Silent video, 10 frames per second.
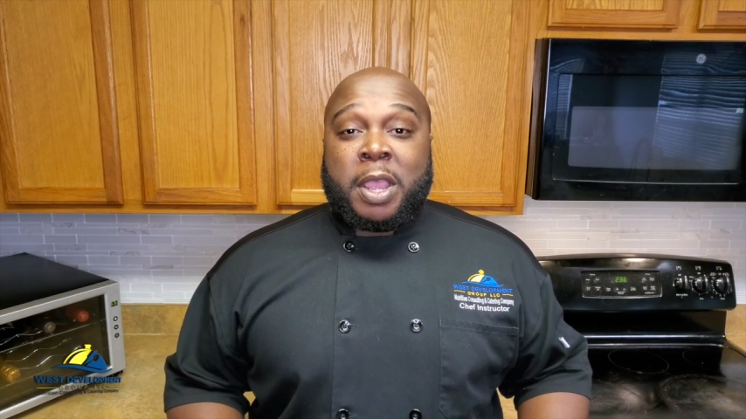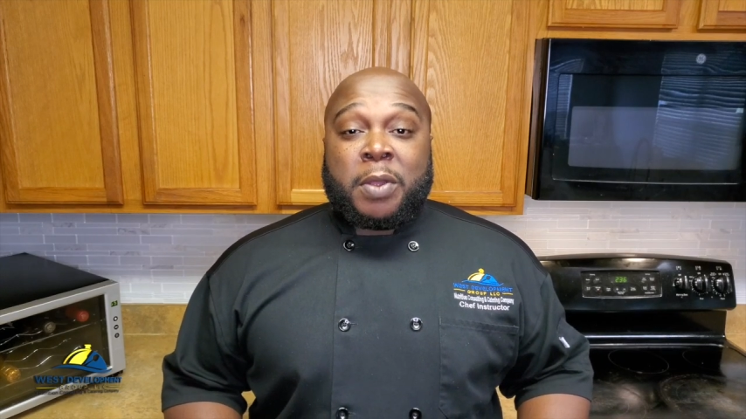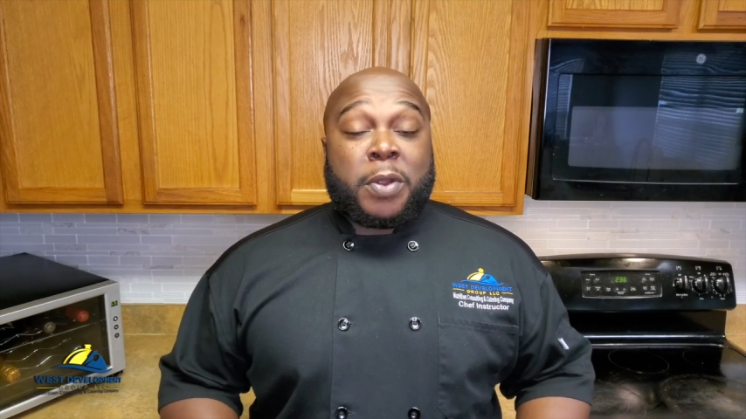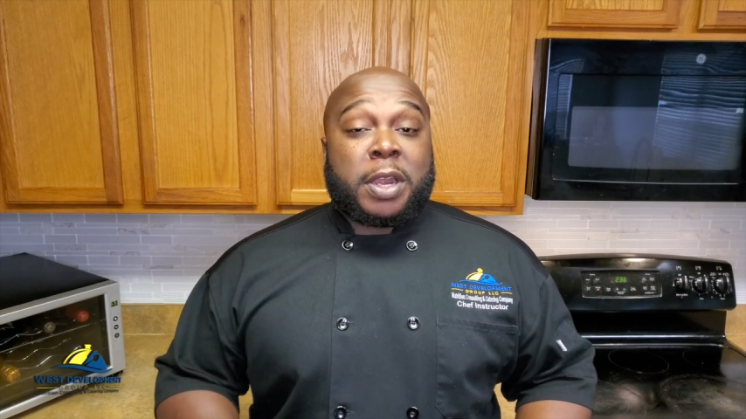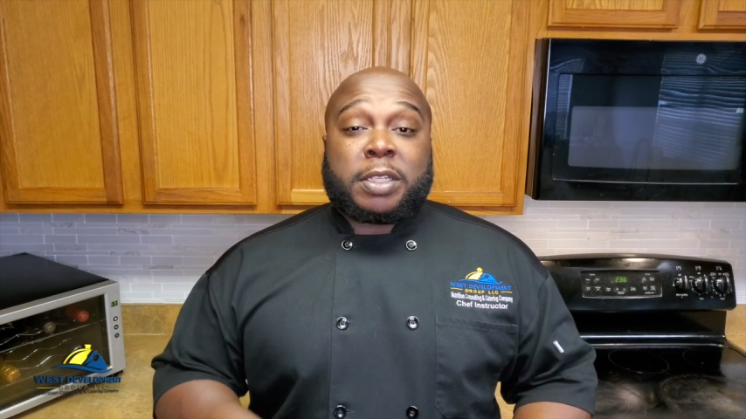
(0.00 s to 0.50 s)

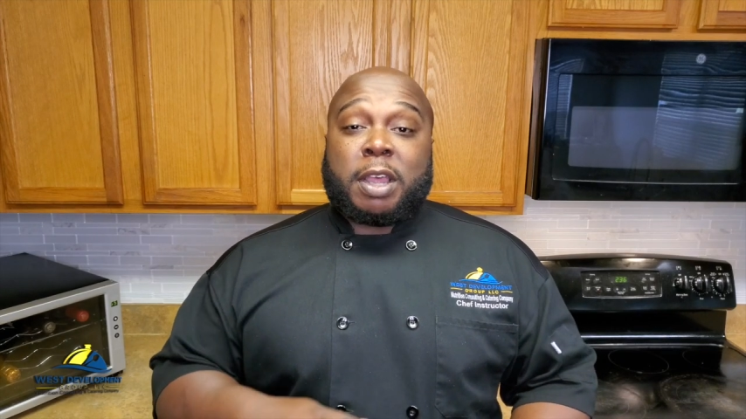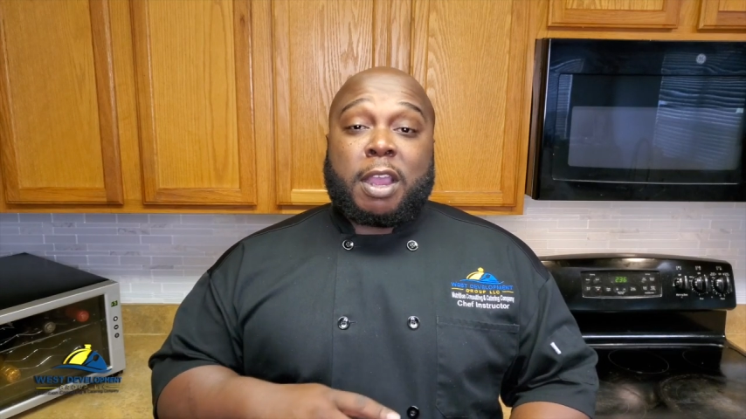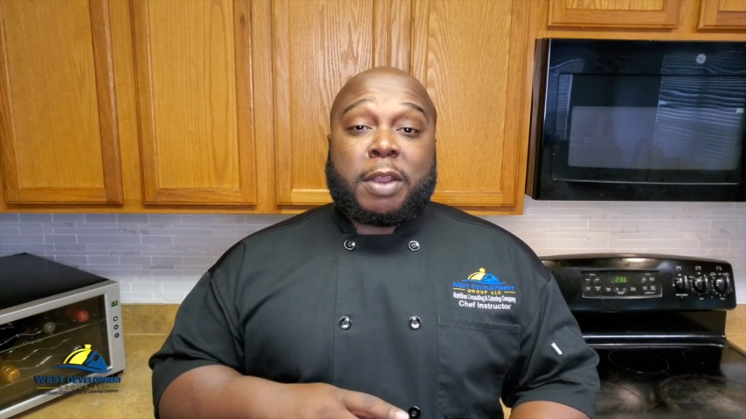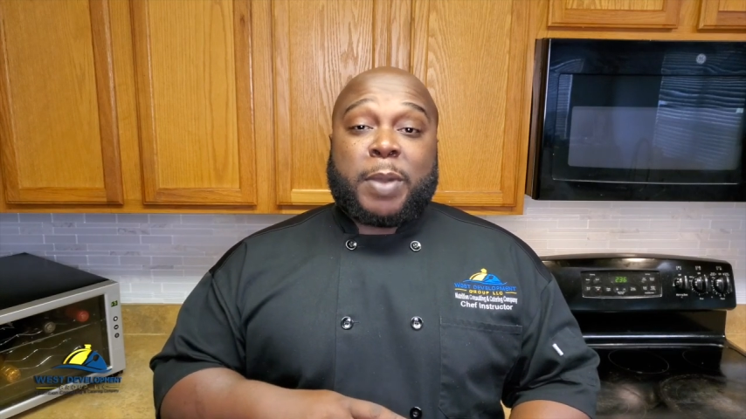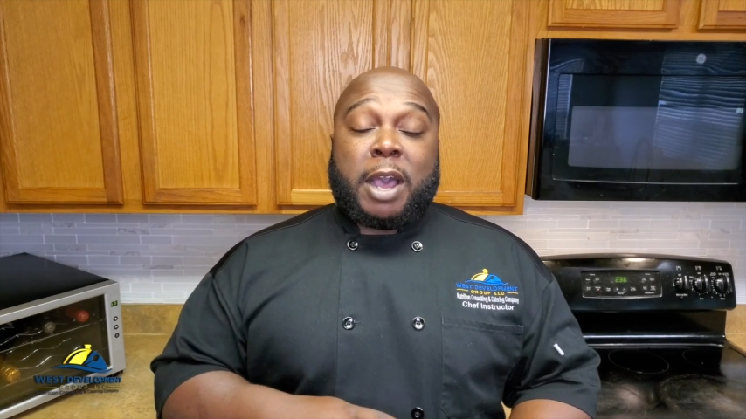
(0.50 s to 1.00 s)
We're going to
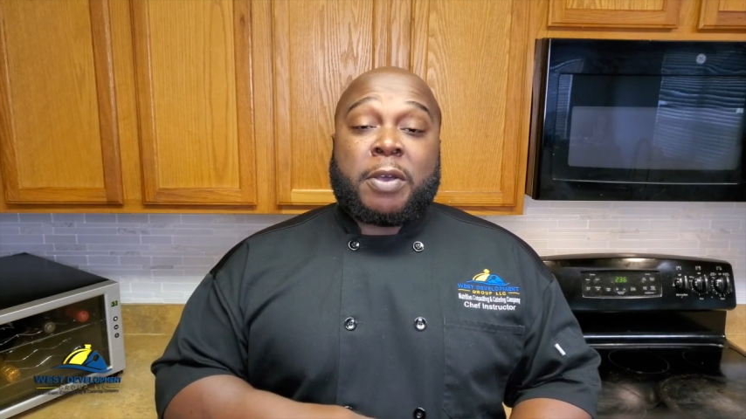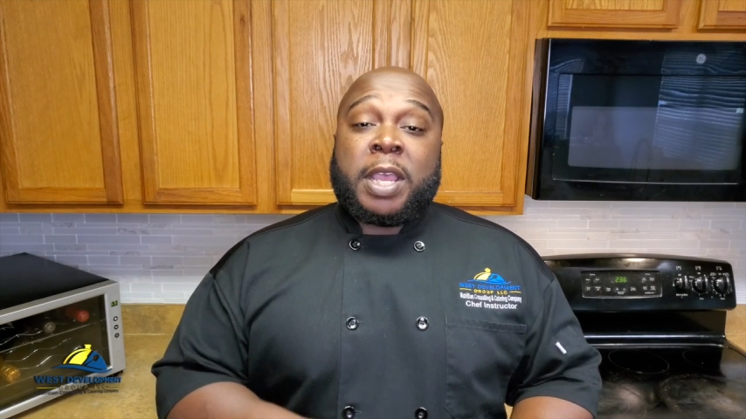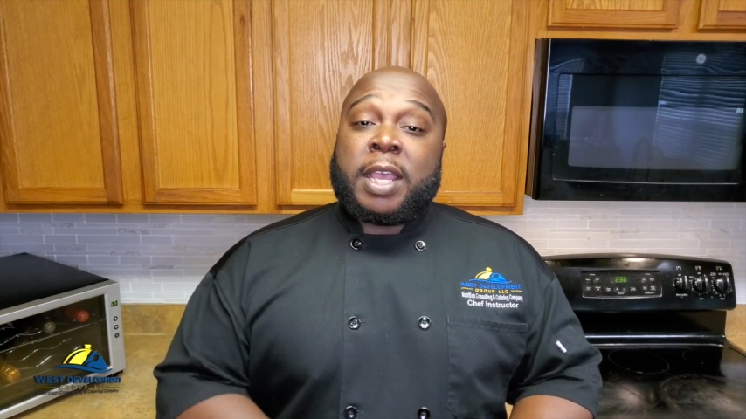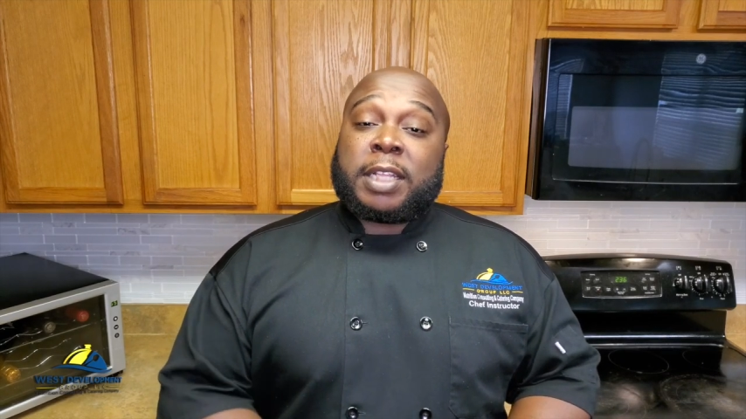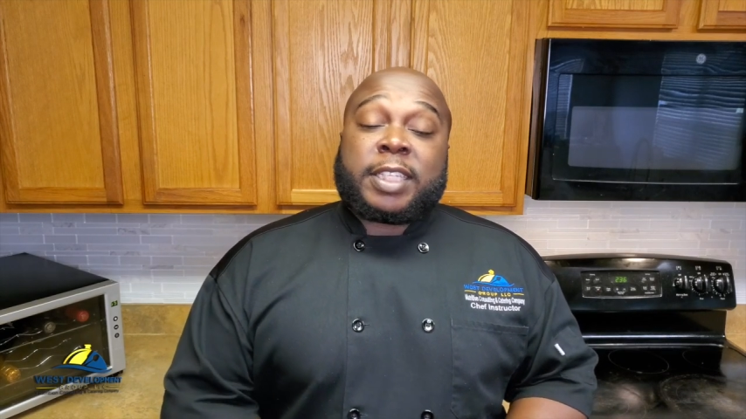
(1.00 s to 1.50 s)
talk about
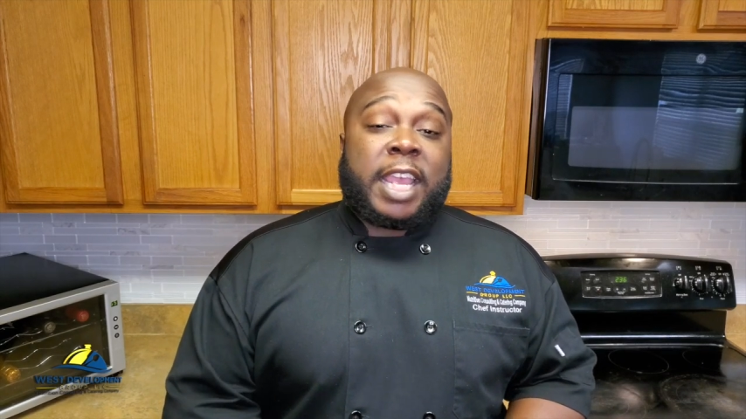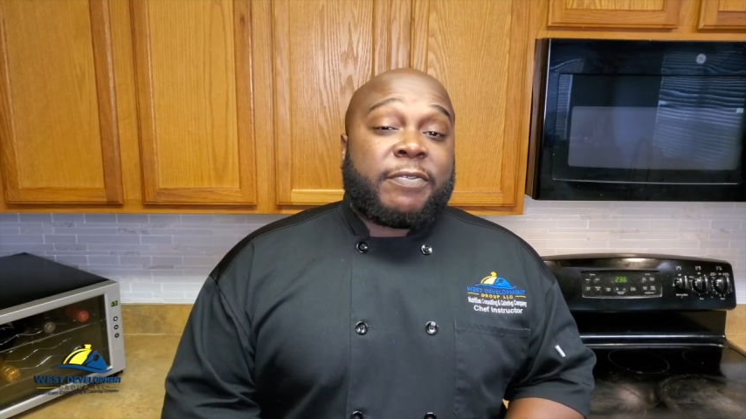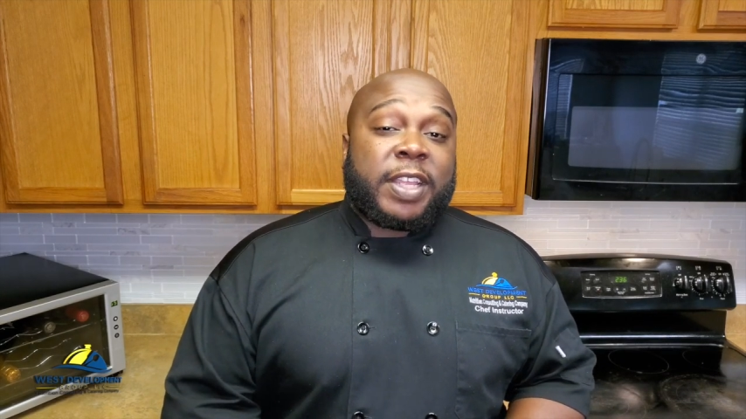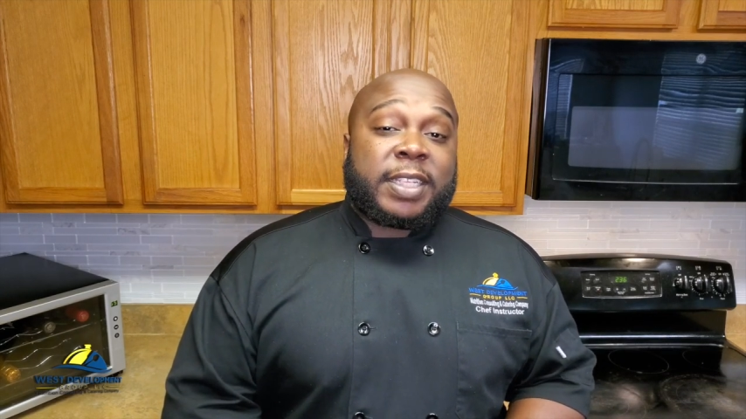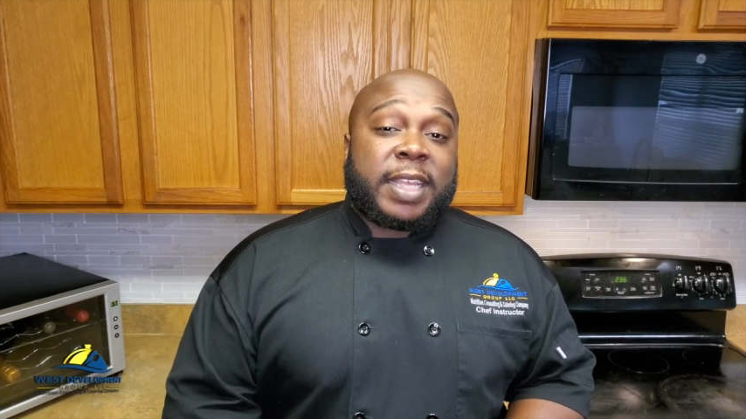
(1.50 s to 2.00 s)

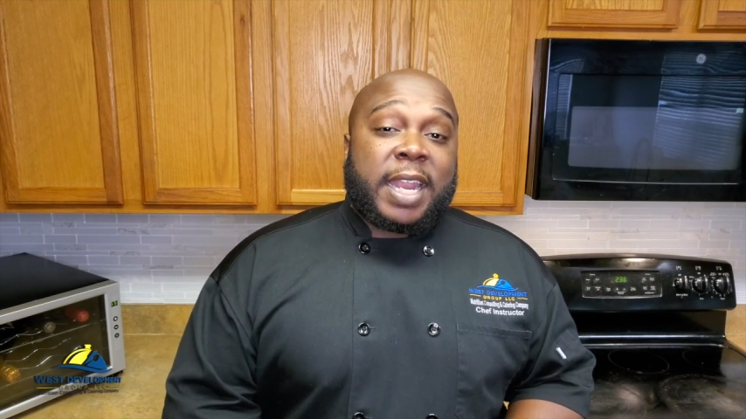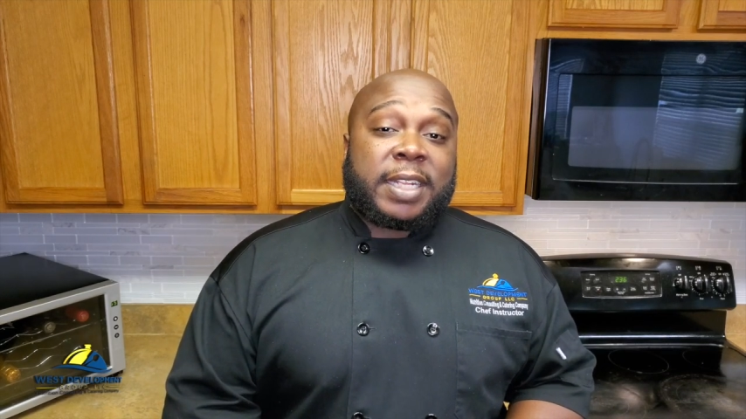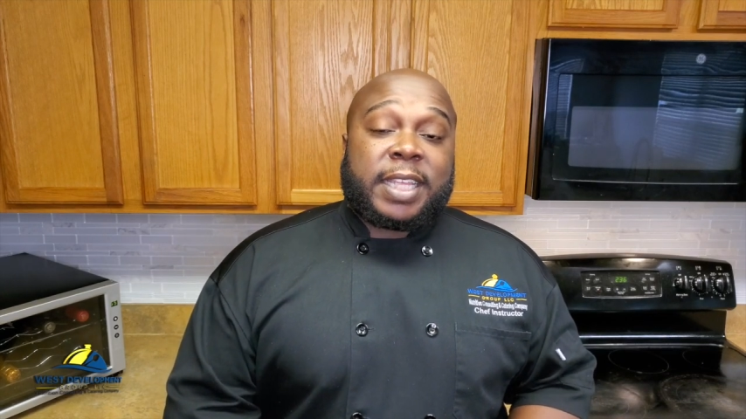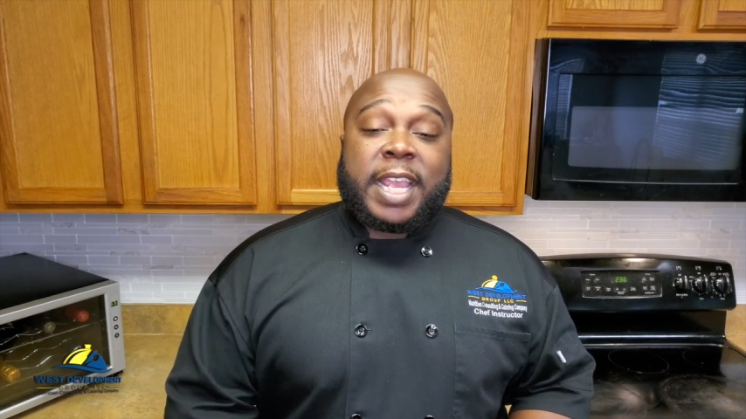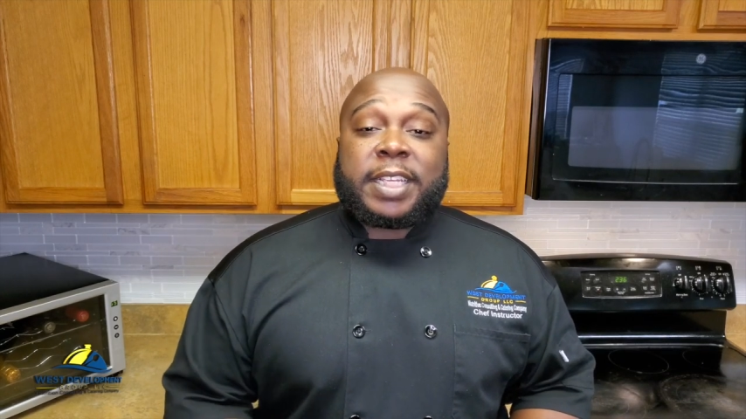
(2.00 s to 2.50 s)
safety and
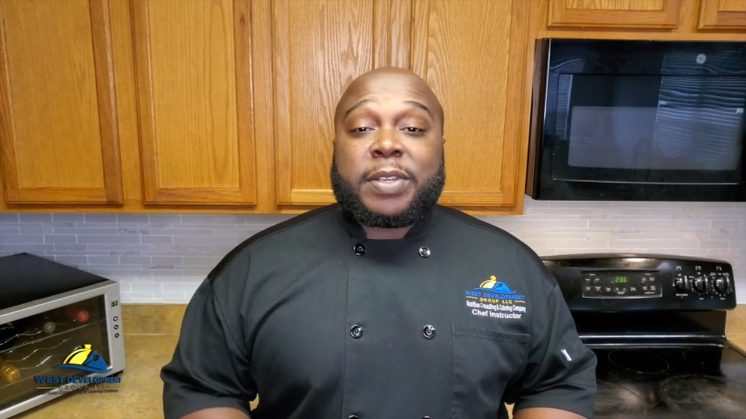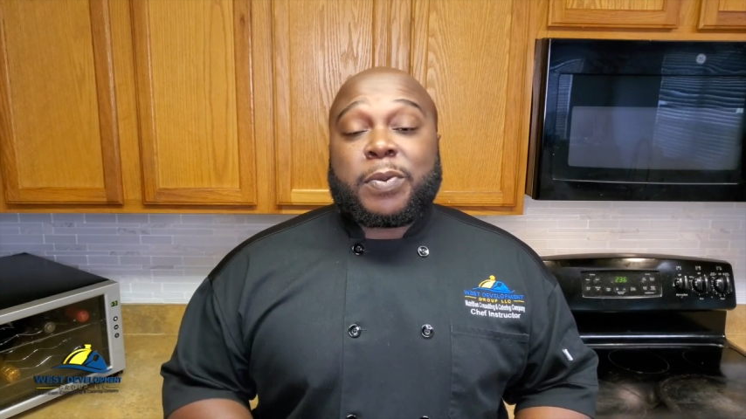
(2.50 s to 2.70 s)
sanitation.